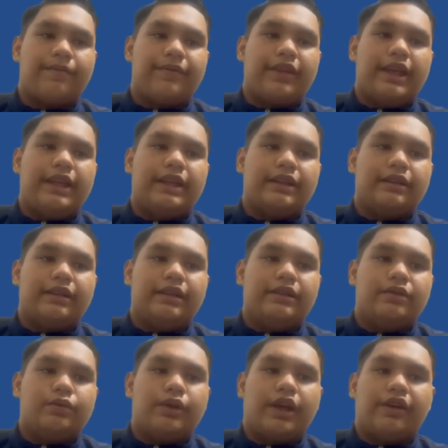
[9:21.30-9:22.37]
In a
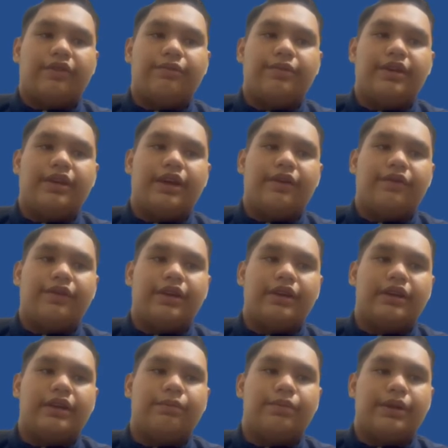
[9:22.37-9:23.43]
things, we have
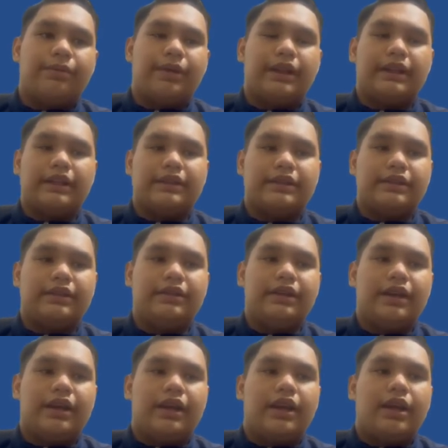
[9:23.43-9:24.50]
behavior implementation,
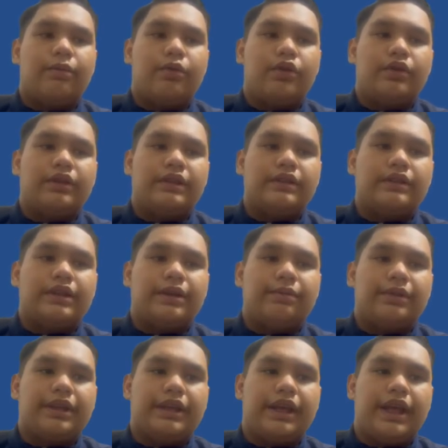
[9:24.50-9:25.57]
WOT
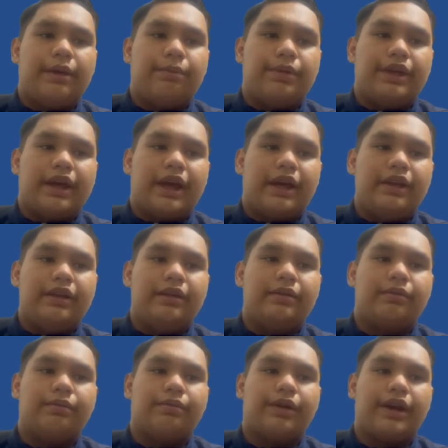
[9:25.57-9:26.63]
scripting API,
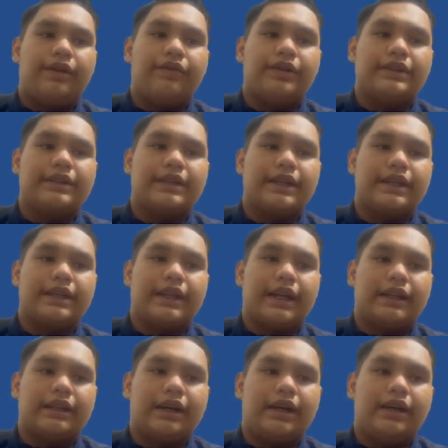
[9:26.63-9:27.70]
private security
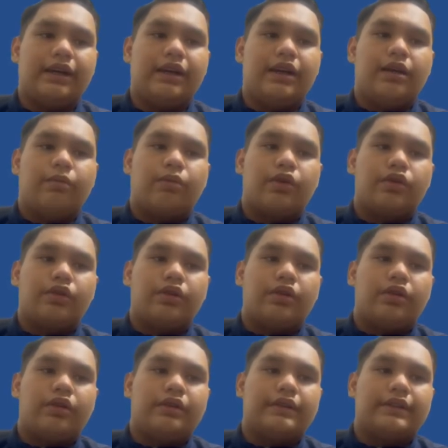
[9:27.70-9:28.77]
data,
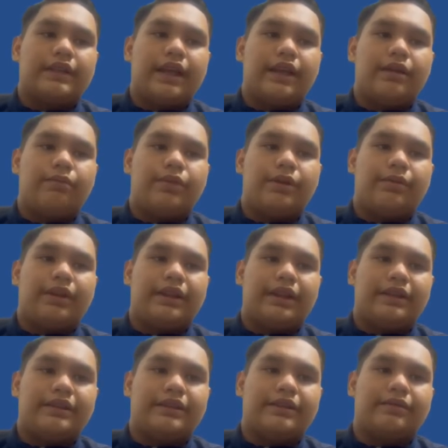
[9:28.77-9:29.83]
protocol stack
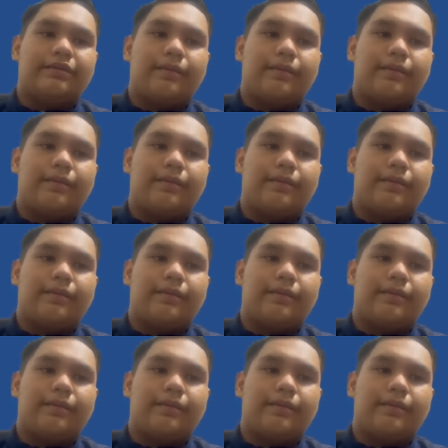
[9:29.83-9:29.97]
implementation.